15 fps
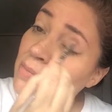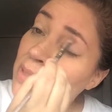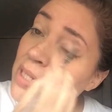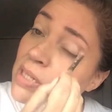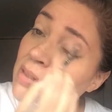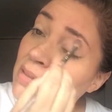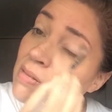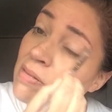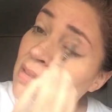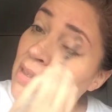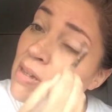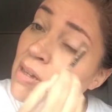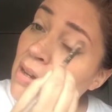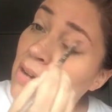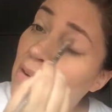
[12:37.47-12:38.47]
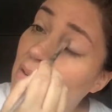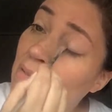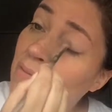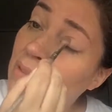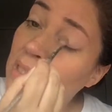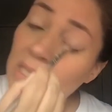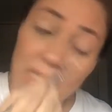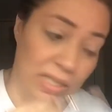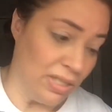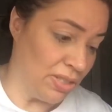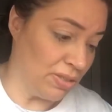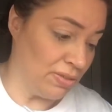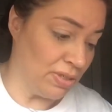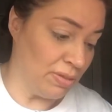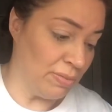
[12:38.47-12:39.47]
be overly
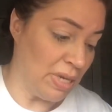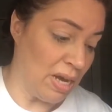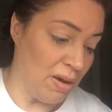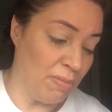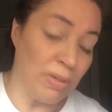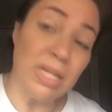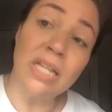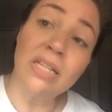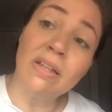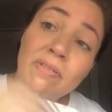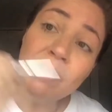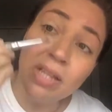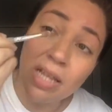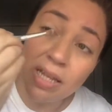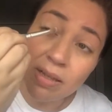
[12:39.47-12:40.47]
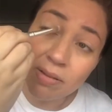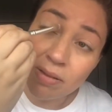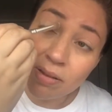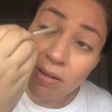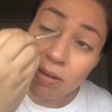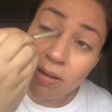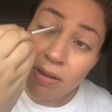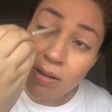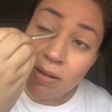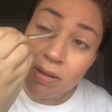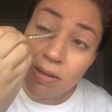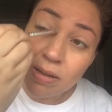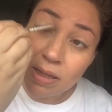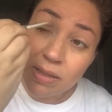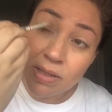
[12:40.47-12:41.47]
concerned about, but I love that I can
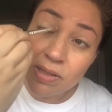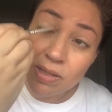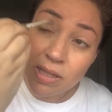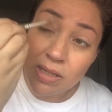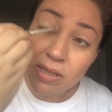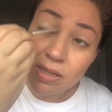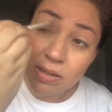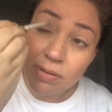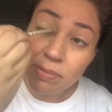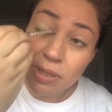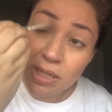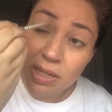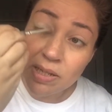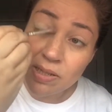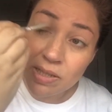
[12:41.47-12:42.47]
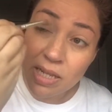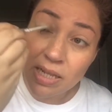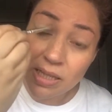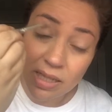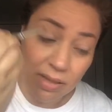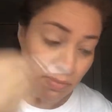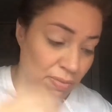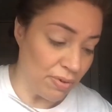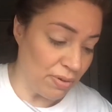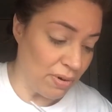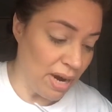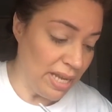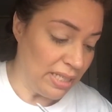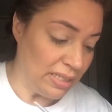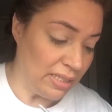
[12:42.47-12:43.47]
get this in here because then it can
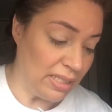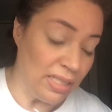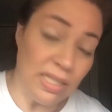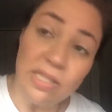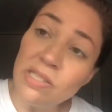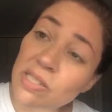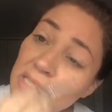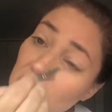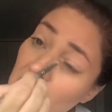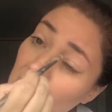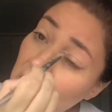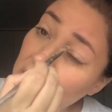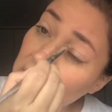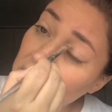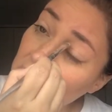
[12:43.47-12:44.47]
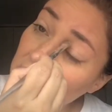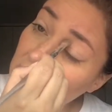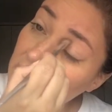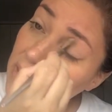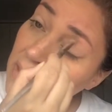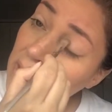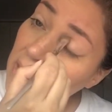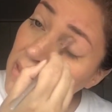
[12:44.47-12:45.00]
brighten the inside here.